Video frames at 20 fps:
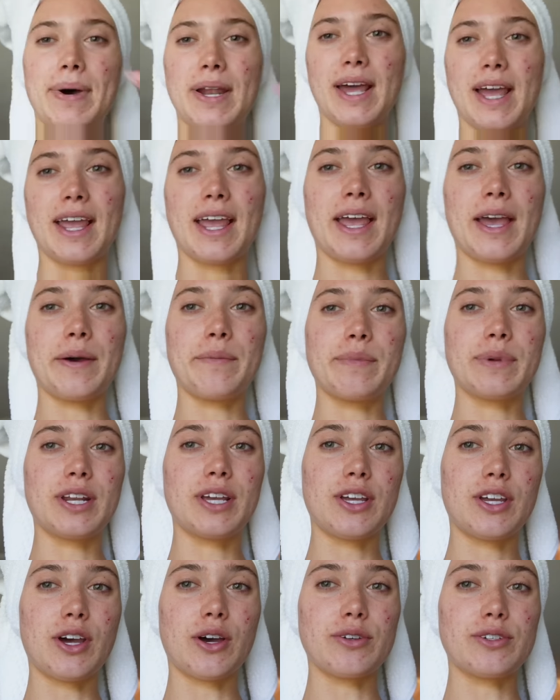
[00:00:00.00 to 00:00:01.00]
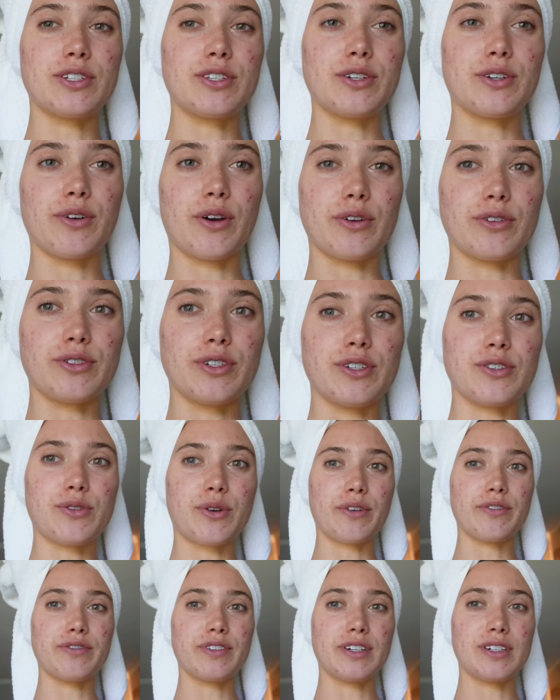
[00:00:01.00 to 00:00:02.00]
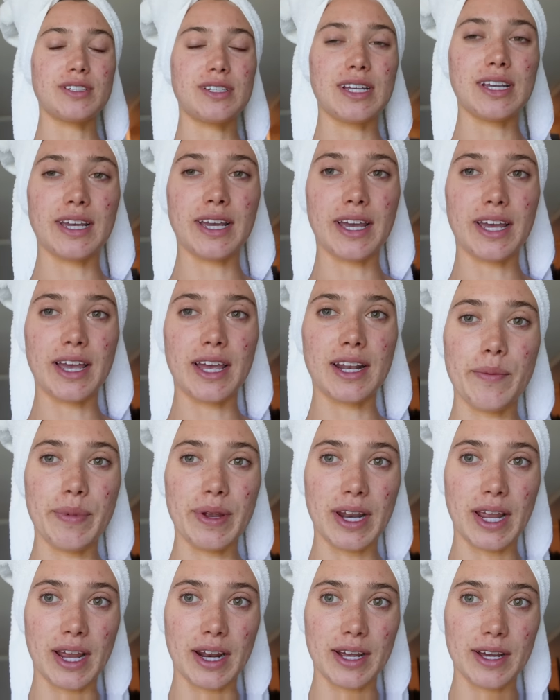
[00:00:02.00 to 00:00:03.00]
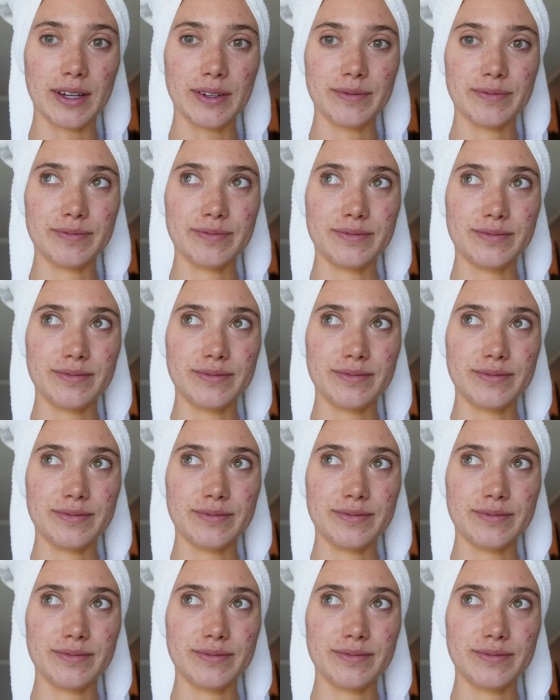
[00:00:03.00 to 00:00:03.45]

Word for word: But I am gonna go to the grocery store first and get a banana.